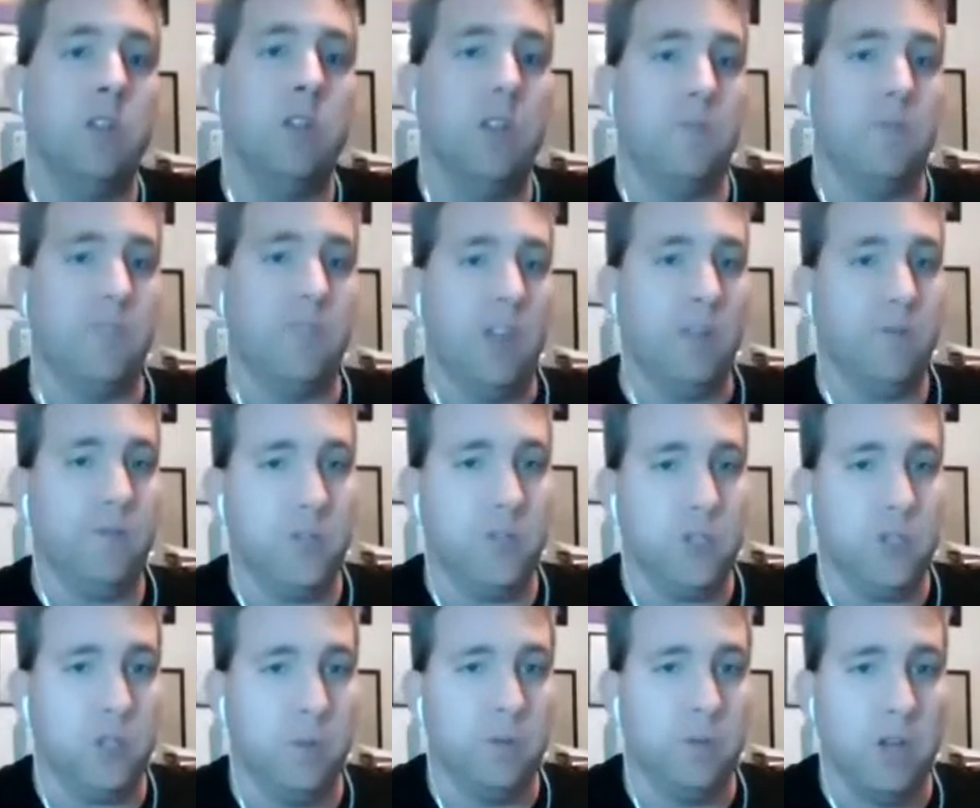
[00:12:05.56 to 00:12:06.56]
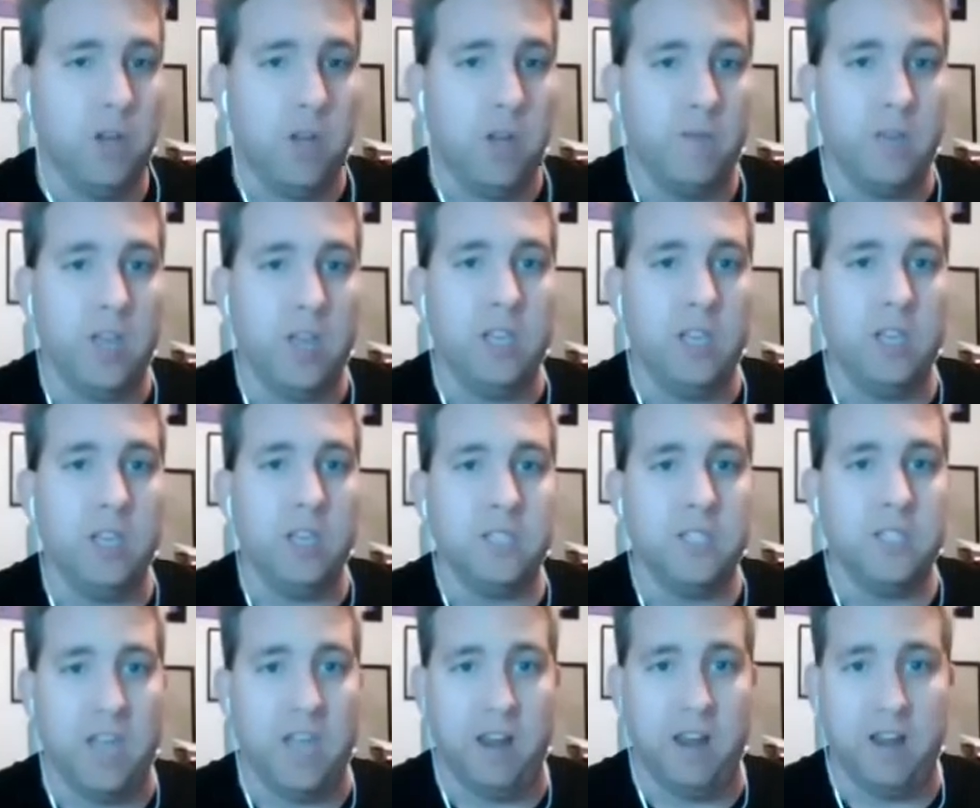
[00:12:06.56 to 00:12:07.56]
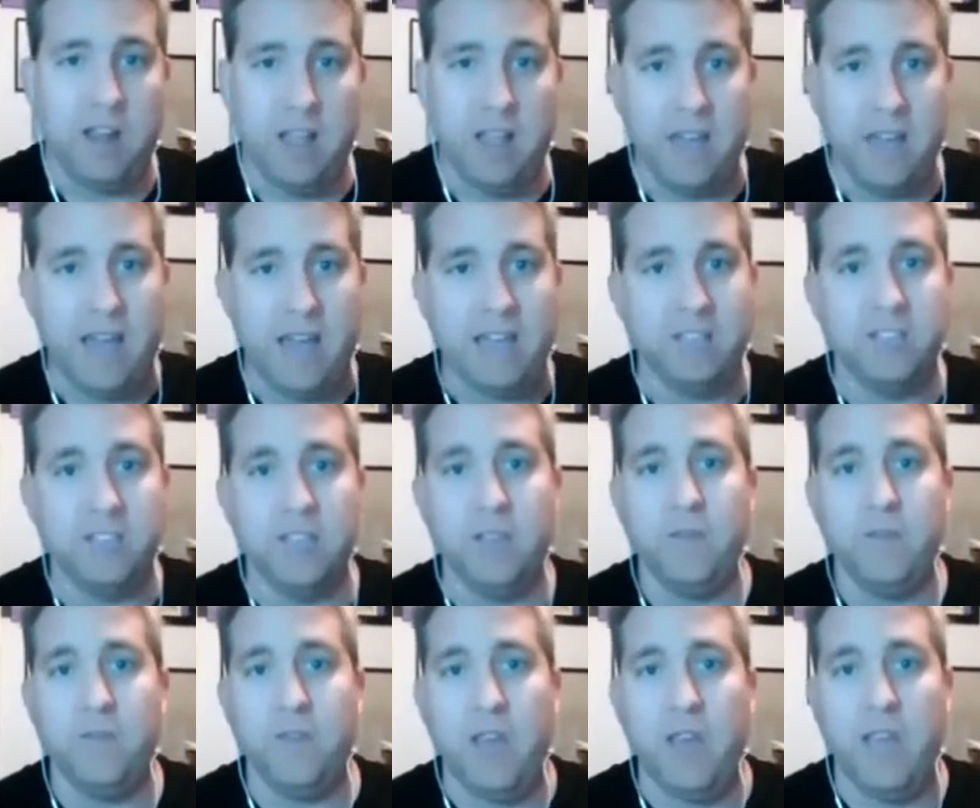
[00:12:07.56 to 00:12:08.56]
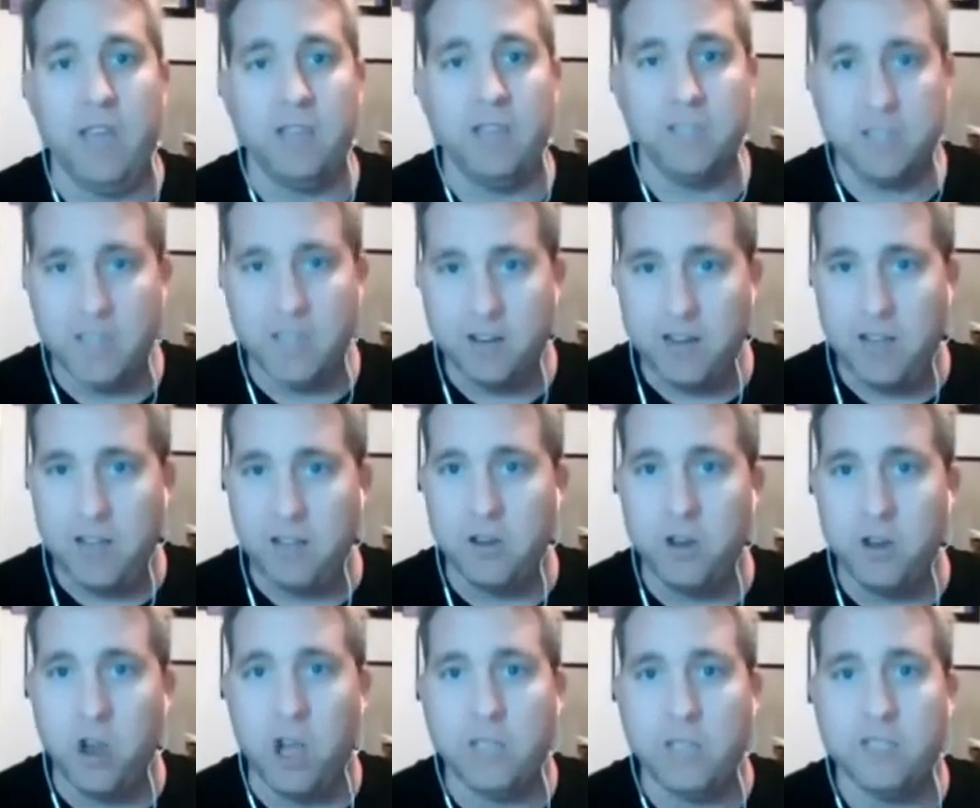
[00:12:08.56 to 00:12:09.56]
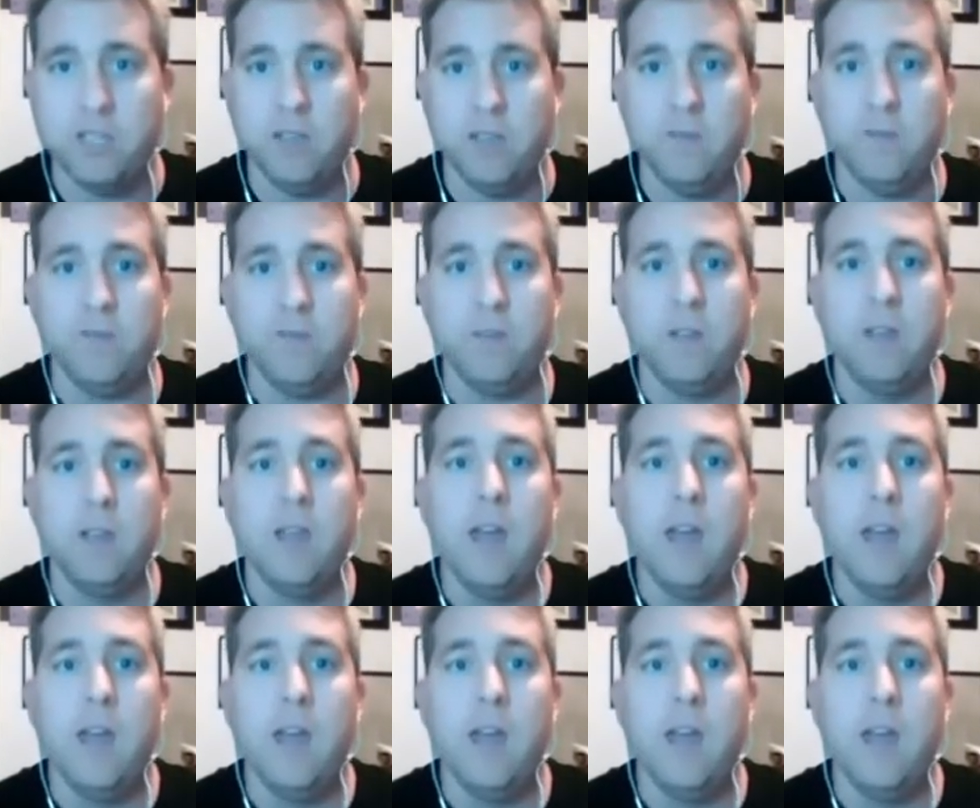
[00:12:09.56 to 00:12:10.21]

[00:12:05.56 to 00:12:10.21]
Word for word: the event for Supanova is Saturday the 18th and Sunday the 19th.